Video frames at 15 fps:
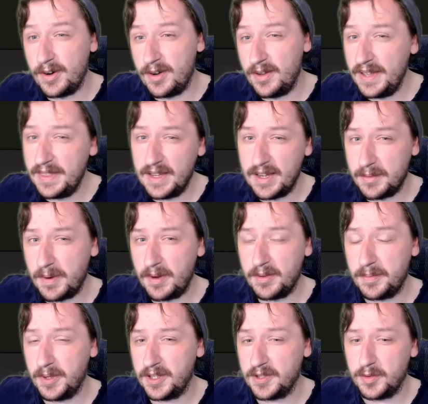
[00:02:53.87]
I think I'd probably
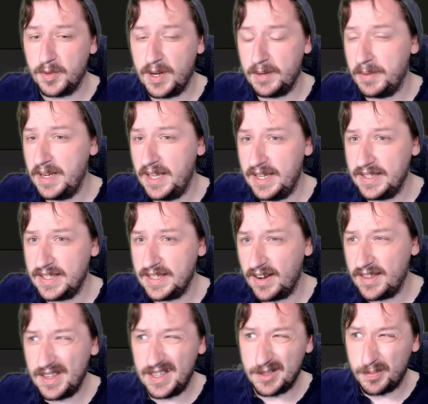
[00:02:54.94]
put this one up into A tier. I
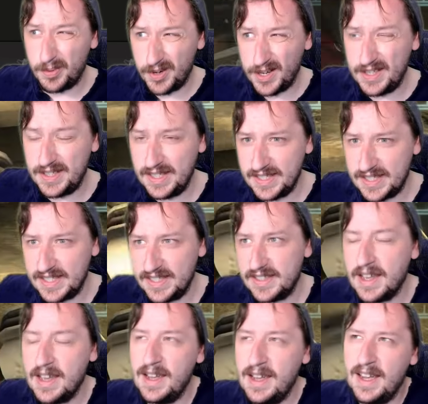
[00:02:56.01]
think it's pretty decent.
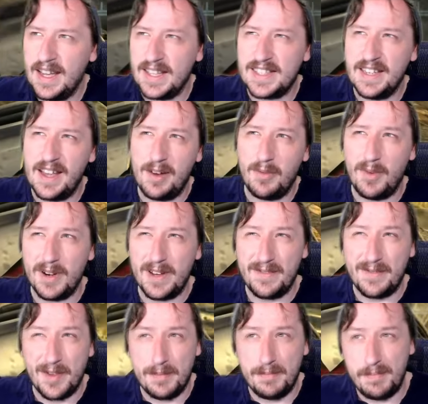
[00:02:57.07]
It's not one of
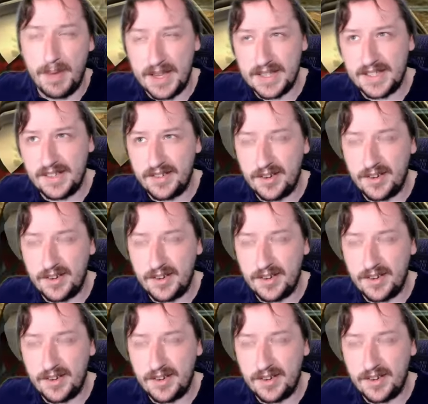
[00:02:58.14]
the best unarmed